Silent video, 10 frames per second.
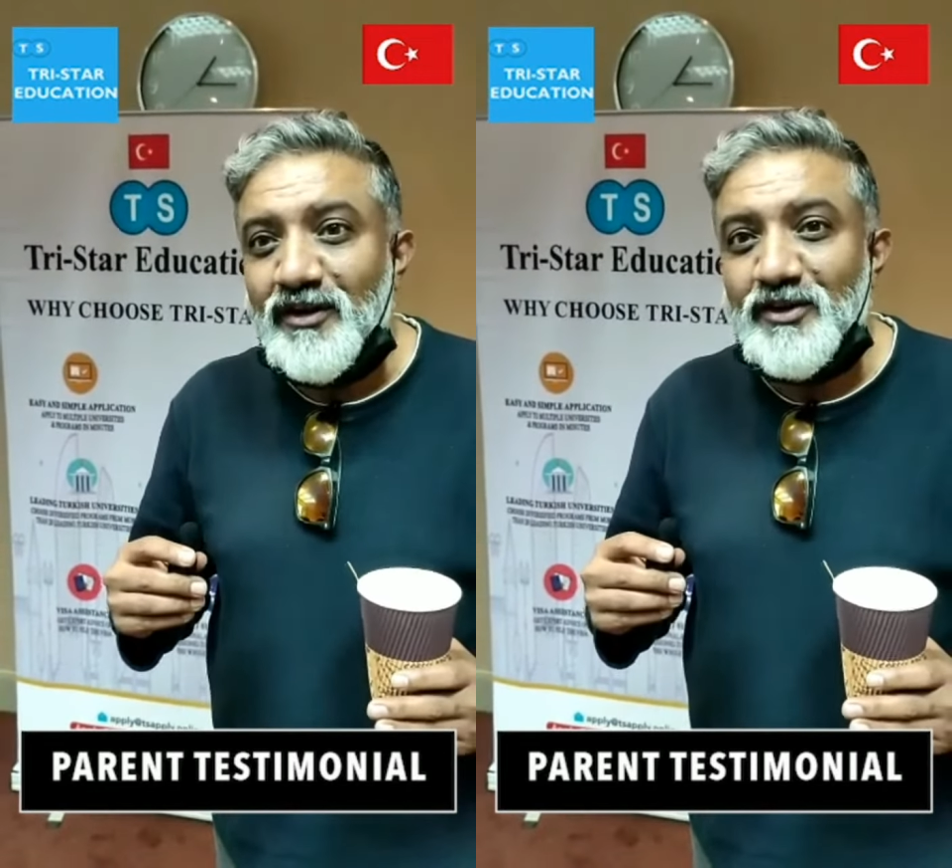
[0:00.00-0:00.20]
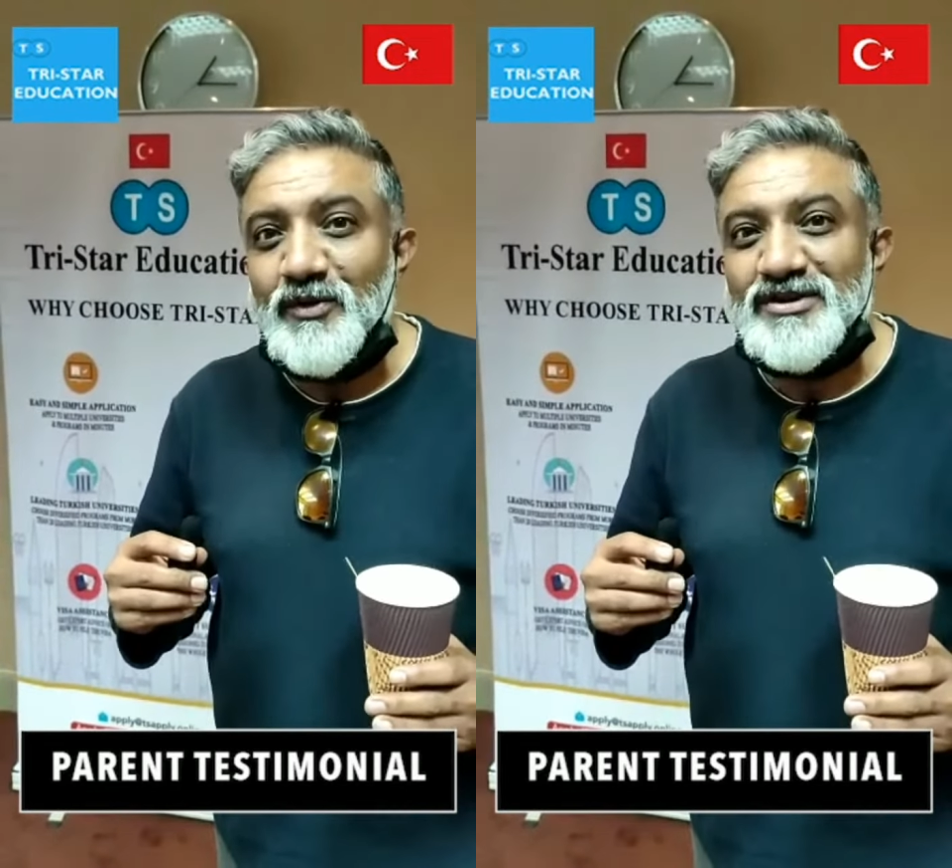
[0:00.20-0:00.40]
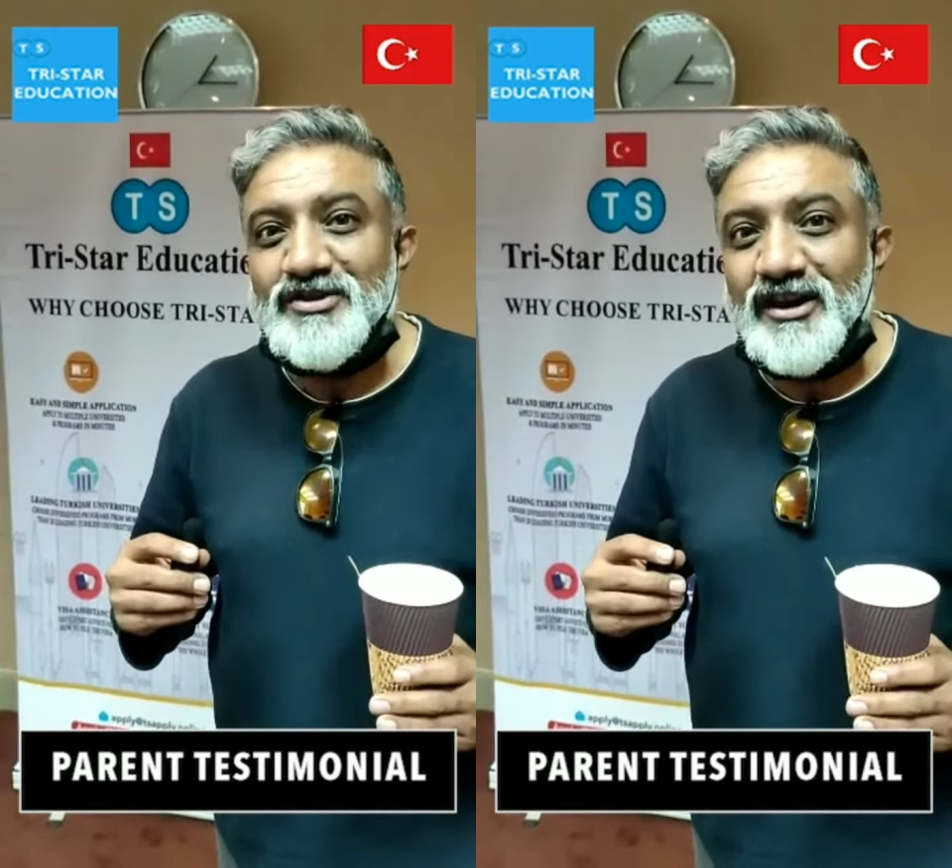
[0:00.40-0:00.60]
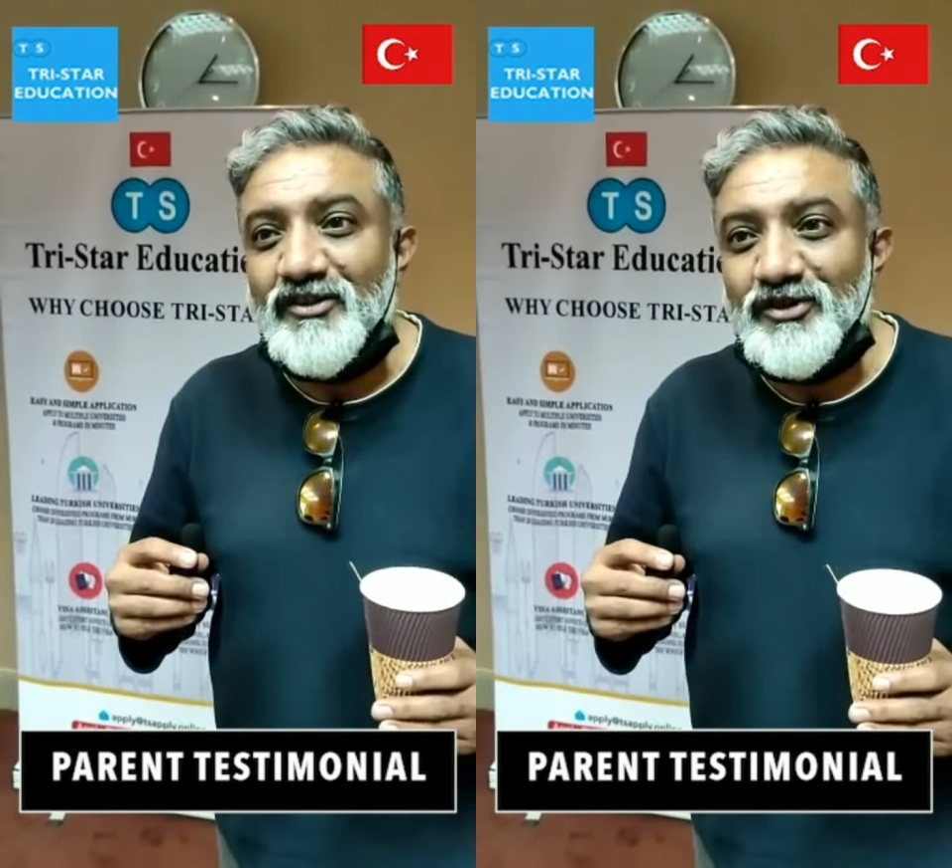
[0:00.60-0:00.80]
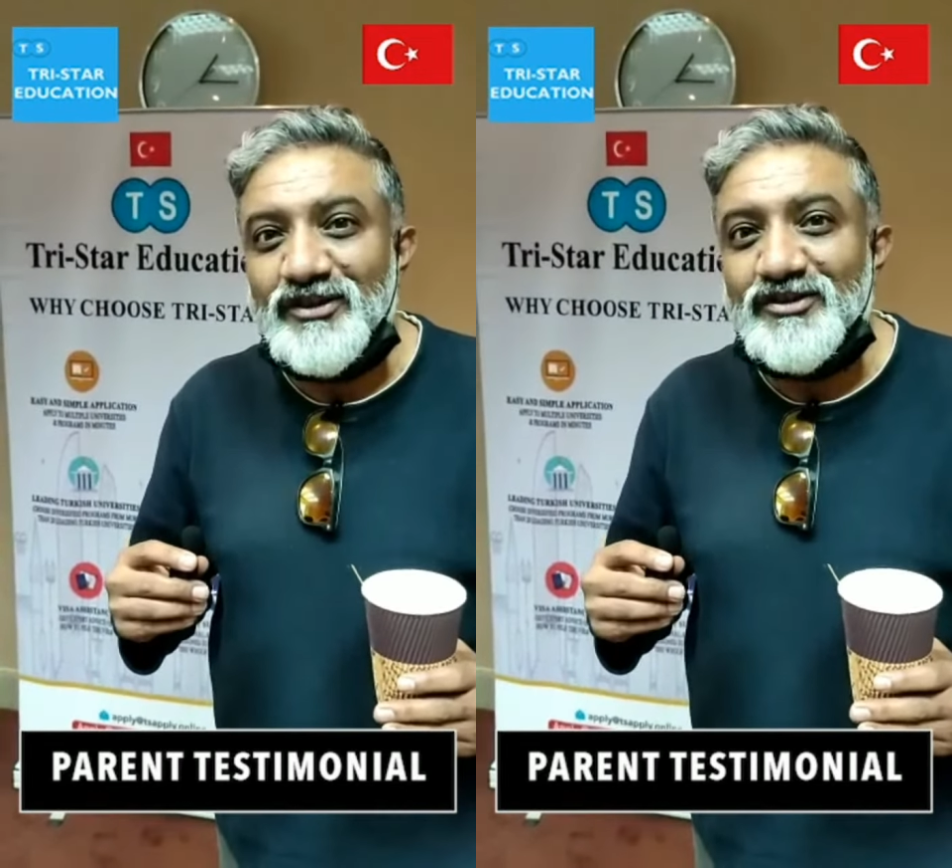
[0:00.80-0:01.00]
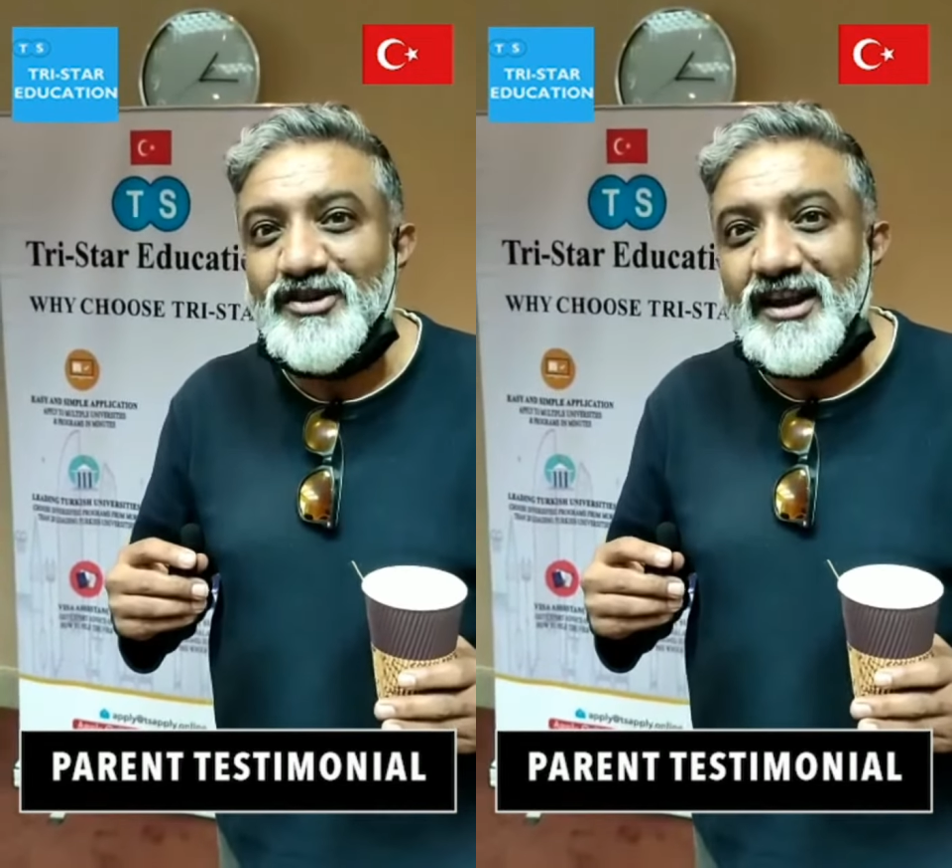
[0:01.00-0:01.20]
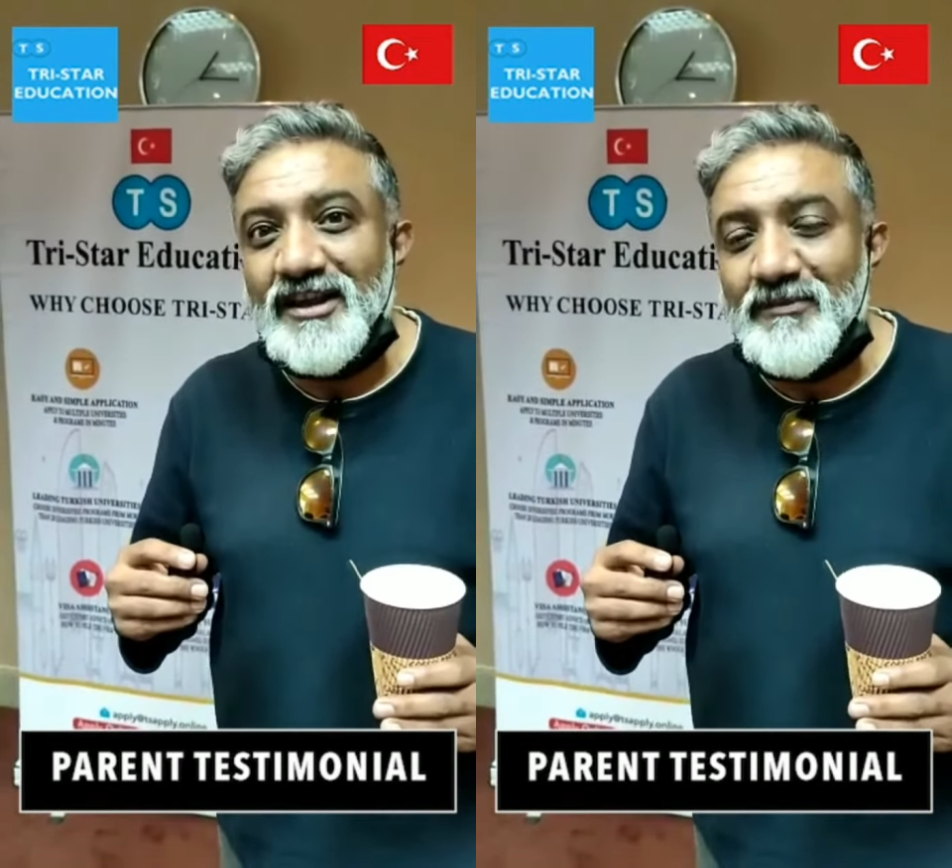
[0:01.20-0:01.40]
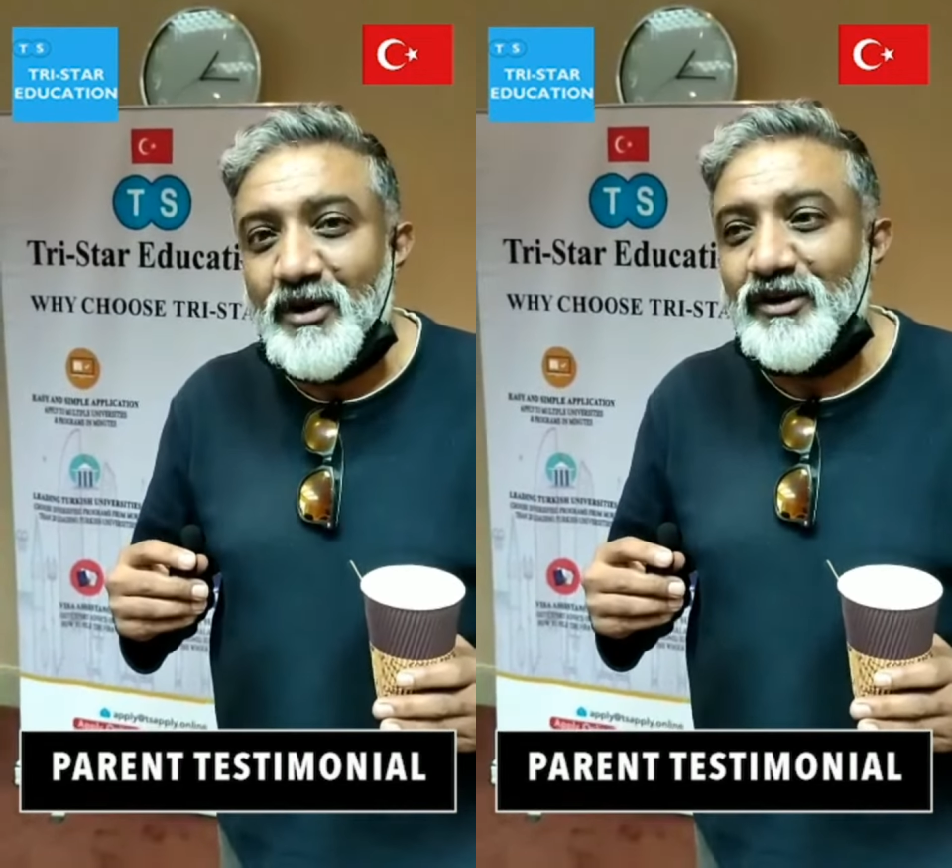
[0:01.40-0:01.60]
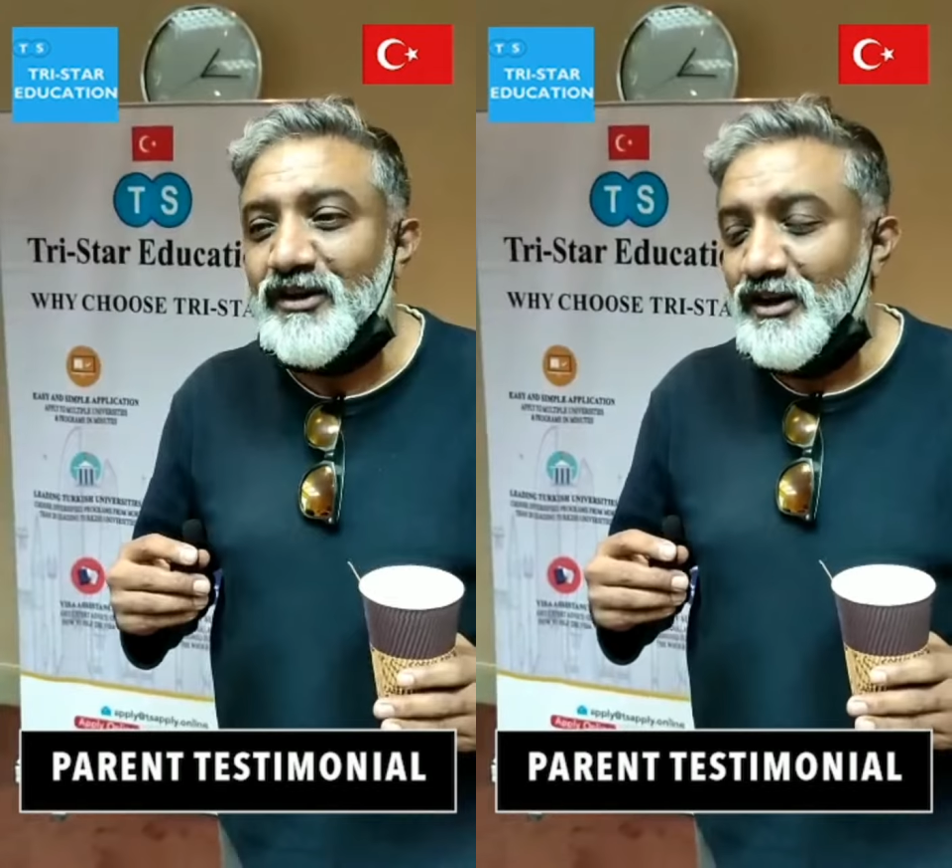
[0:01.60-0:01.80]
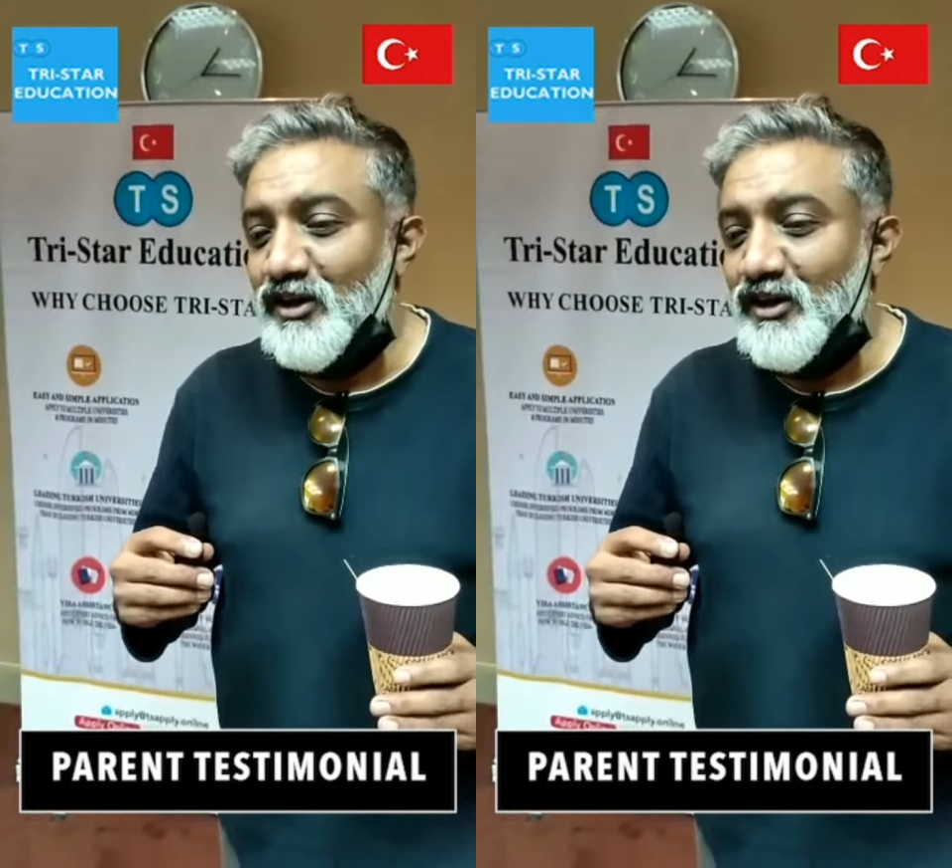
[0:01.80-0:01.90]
other Western countries studying abroad.